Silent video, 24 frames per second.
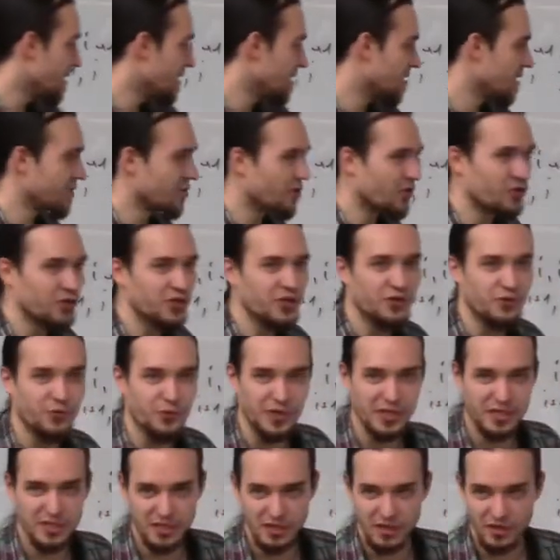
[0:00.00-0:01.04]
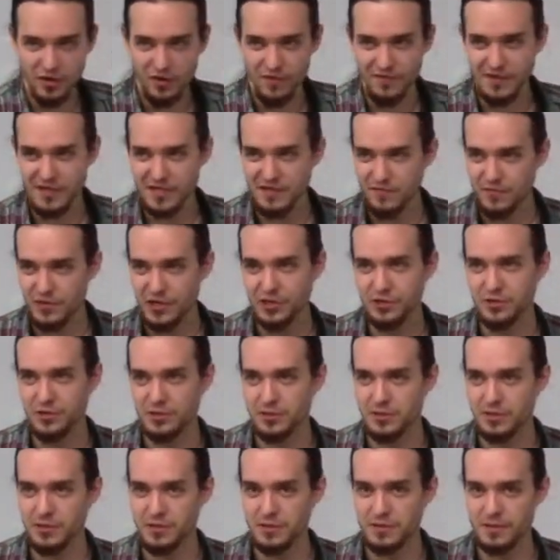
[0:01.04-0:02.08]
non-increasing of these
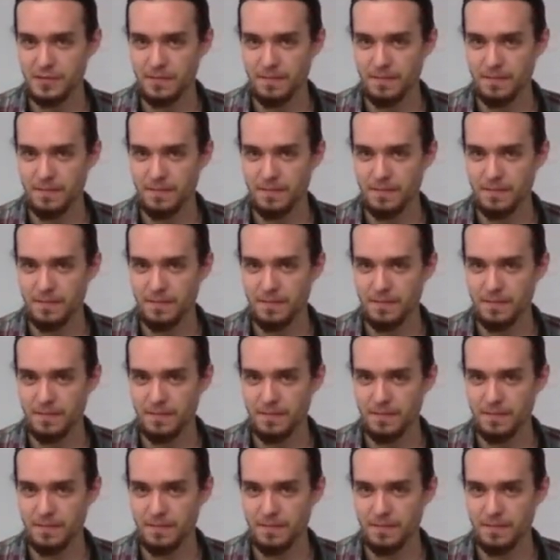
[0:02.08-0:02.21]
fractions.